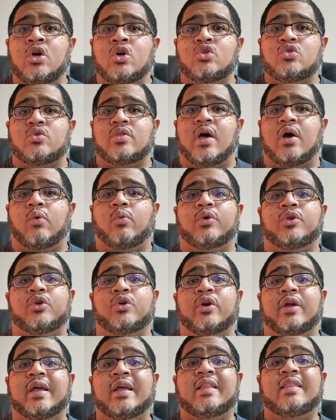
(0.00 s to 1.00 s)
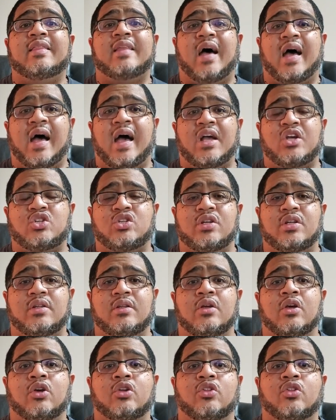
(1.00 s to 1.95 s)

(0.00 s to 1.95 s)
so that when you're in the action,